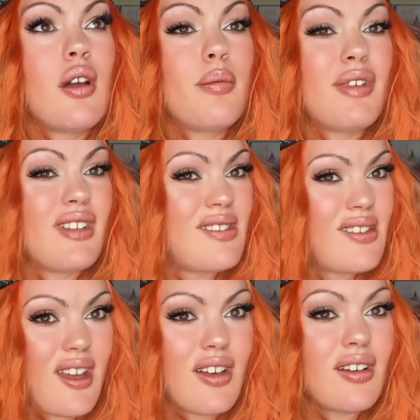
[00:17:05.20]
Because
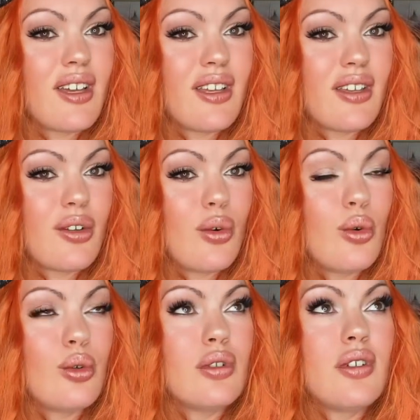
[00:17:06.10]
yeah, I get
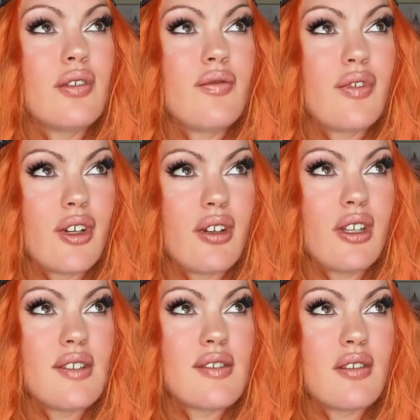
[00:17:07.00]
cold very
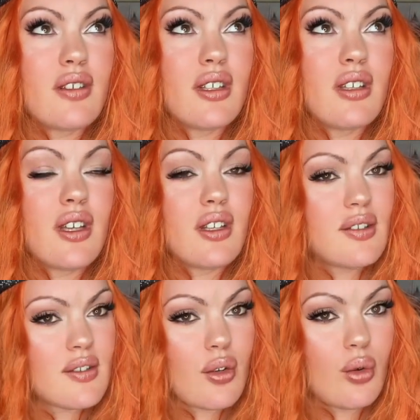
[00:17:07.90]
easily and
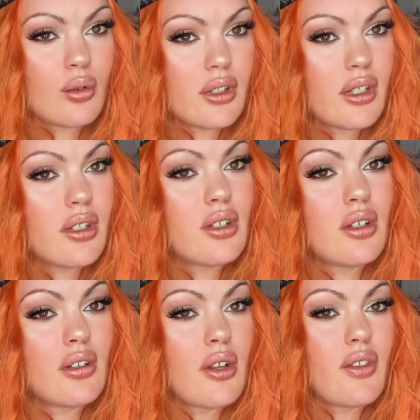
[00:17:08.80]
it's cold here
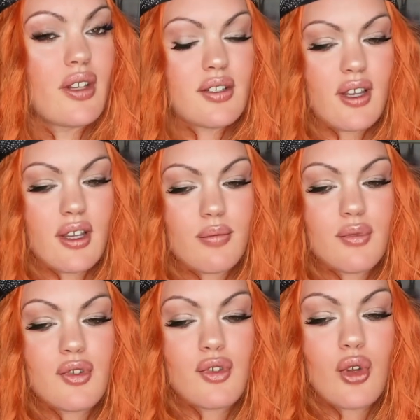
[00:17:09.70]
around that time,
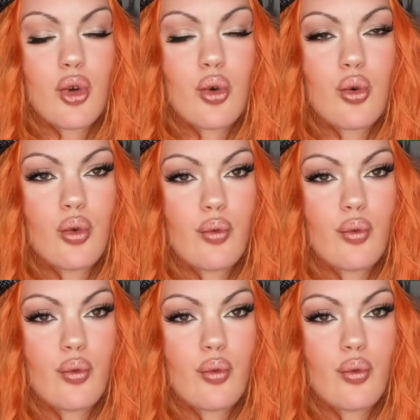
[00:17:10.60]
so